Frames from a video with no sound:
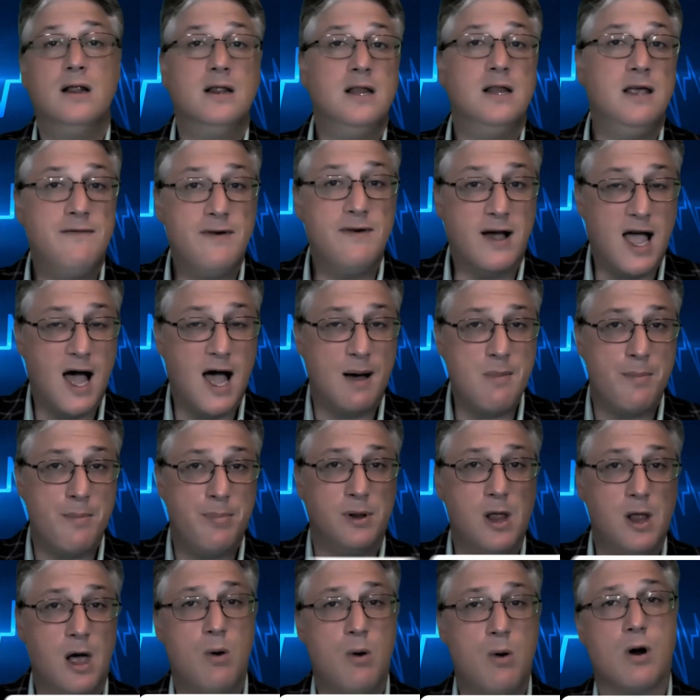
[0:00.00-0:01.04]
leave a
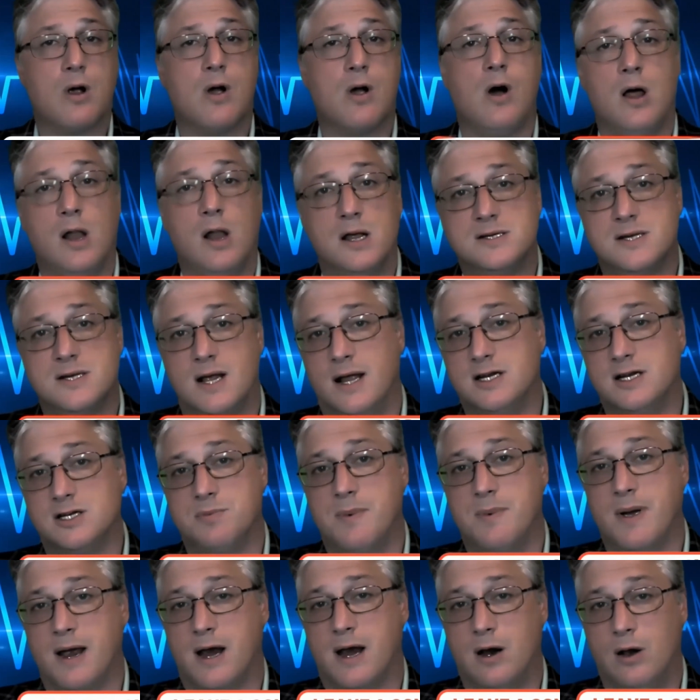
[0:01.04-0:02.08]
comment below or call us at
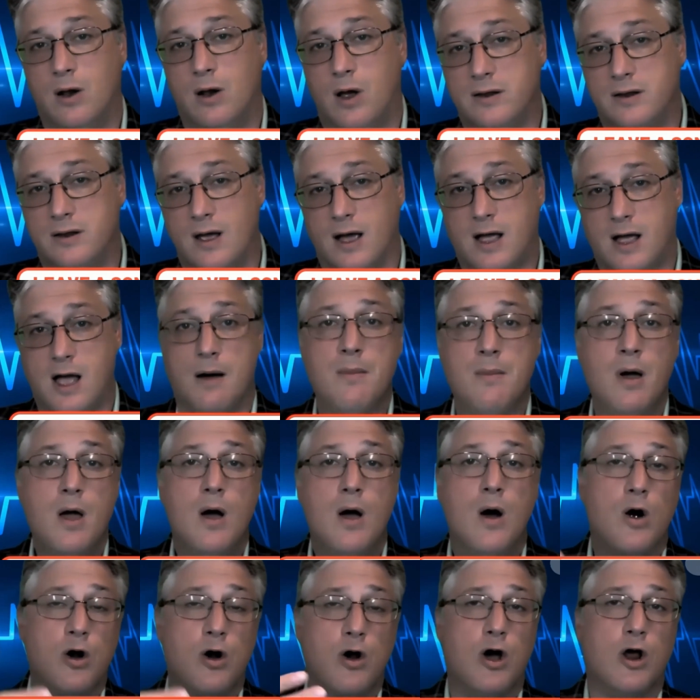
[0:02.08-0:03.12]

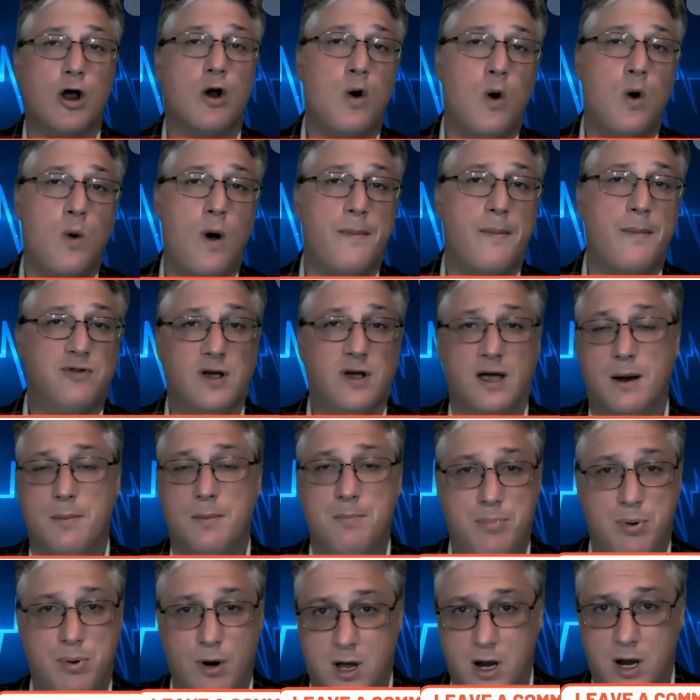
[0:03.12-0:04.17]
andresmejerlaw.com or go to our website
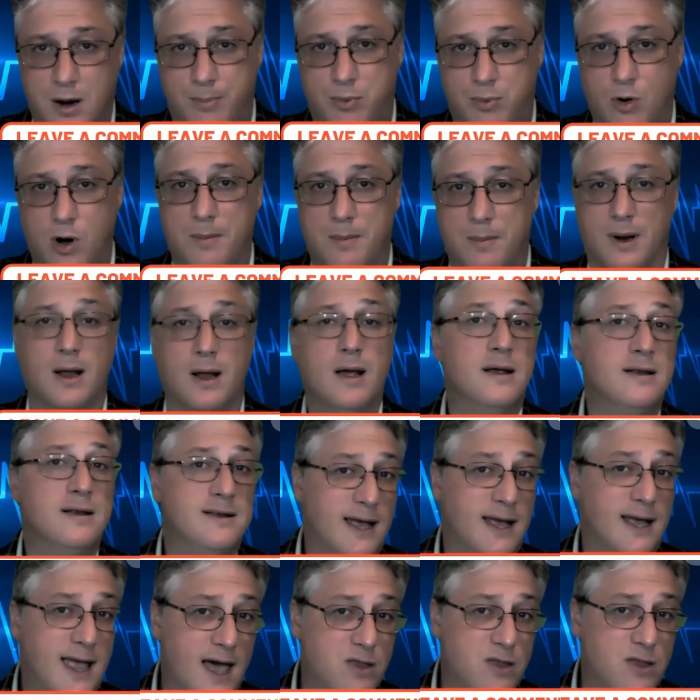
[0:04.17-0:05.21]
and book an appointment.
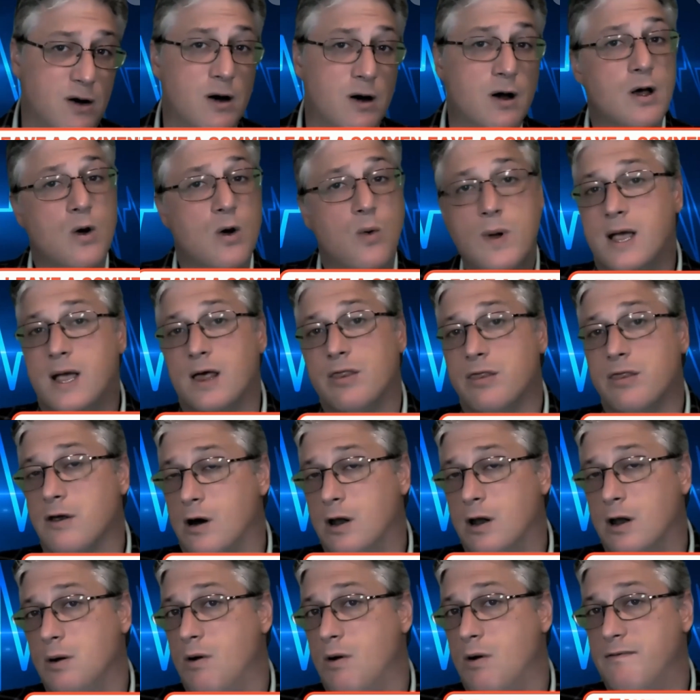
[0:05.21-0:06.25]
Together, we can
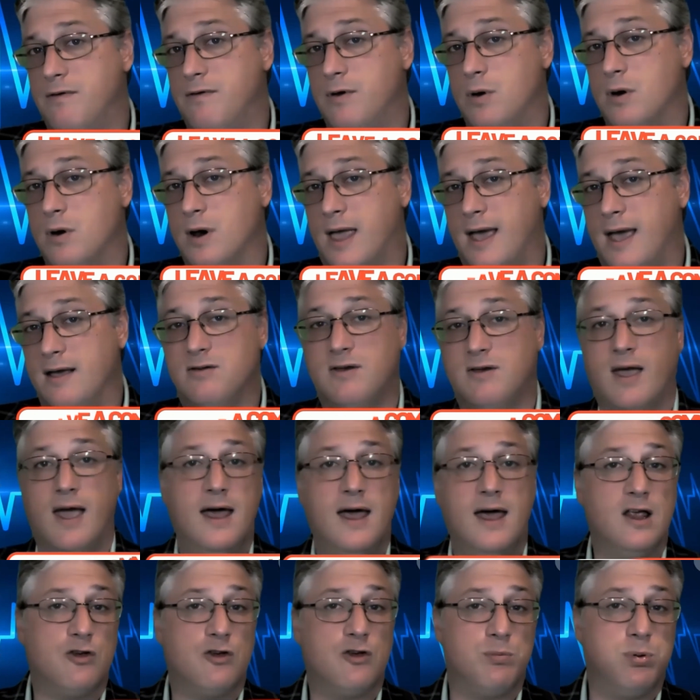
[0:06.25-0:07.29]
thoroughly review your case
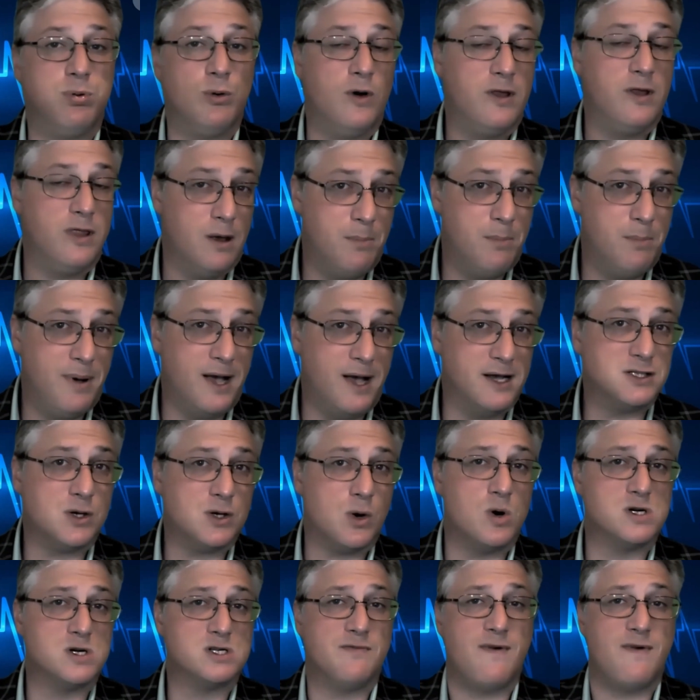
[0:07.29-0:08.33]
and explore the
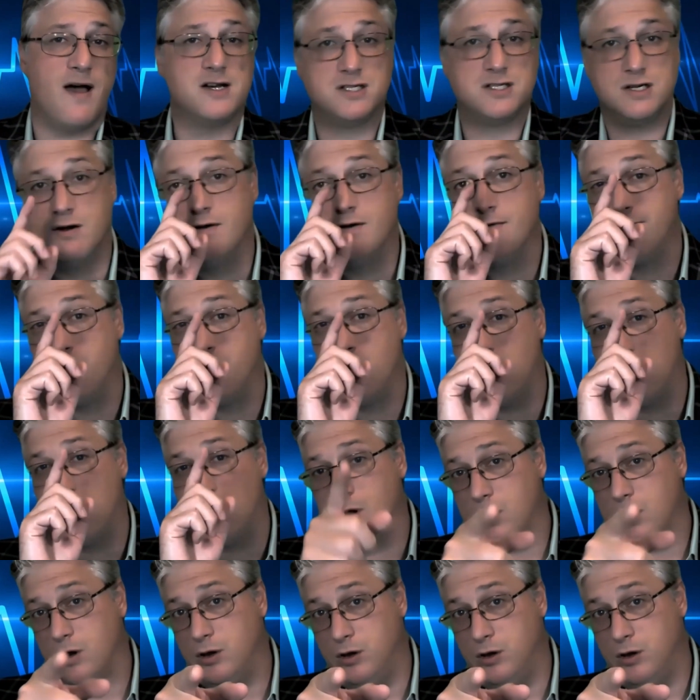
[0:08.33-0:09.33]
best course of action for